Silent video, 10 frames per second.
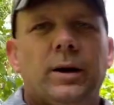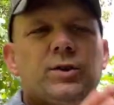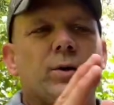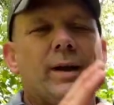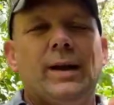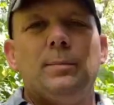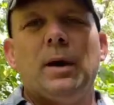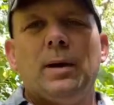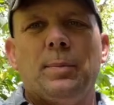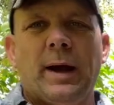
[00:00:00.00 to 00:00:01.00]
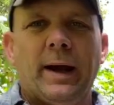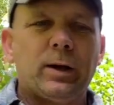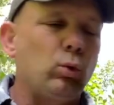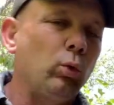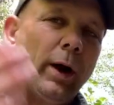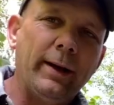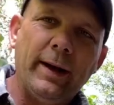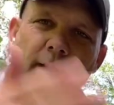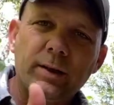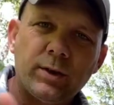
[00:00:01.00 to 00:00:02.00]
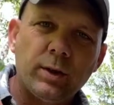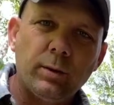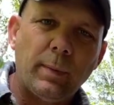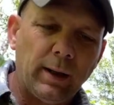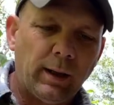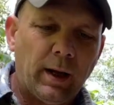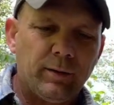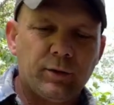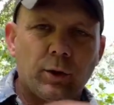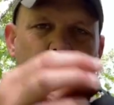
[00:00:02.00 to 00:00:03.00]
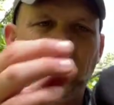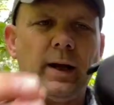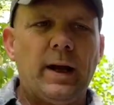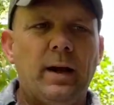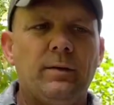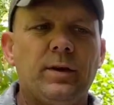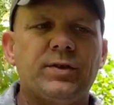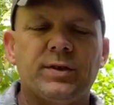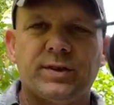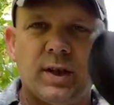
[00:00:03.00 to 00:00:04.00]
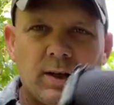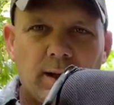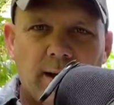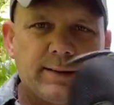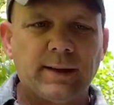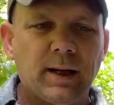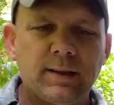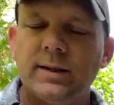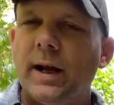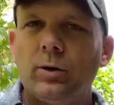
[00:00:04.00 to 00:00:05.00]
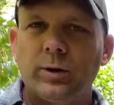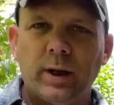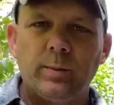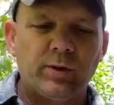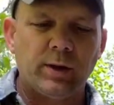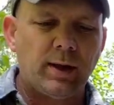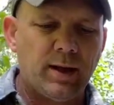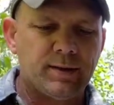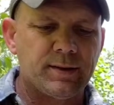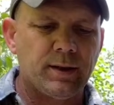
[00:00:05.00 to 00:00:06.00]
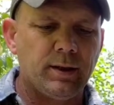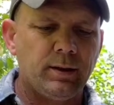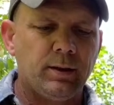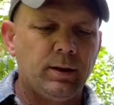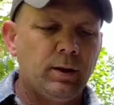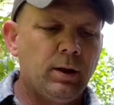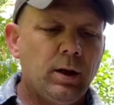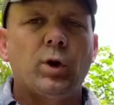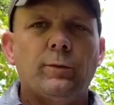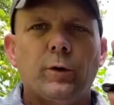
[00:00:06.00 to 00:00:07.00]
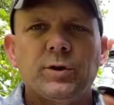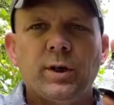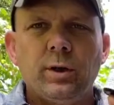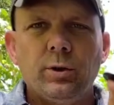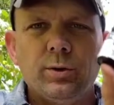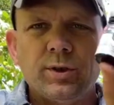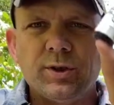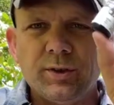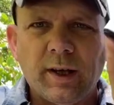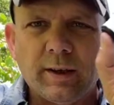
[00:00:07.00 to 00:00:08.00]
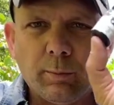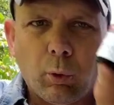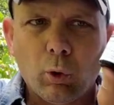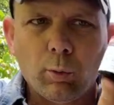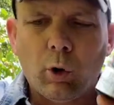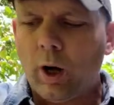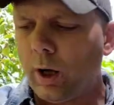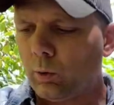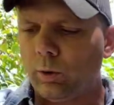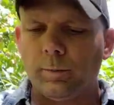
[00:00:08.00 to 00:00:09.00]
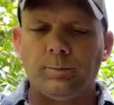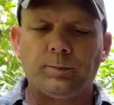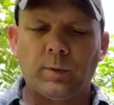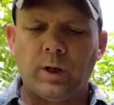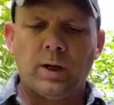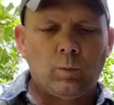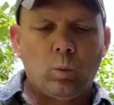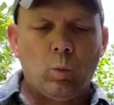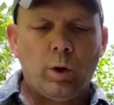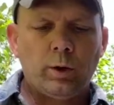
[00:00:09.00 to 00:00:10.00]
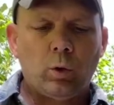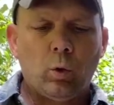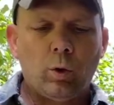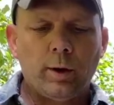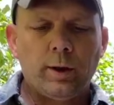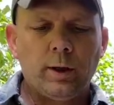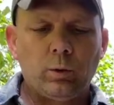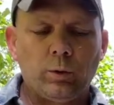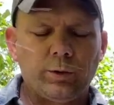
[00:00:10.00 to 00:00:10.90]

And so in my pack, right next to my LifeStraw, I have this sunglass case, and I don't keep sunglasses in it. So the first thing you use is you take the Portable Aqua, 1 quart equals,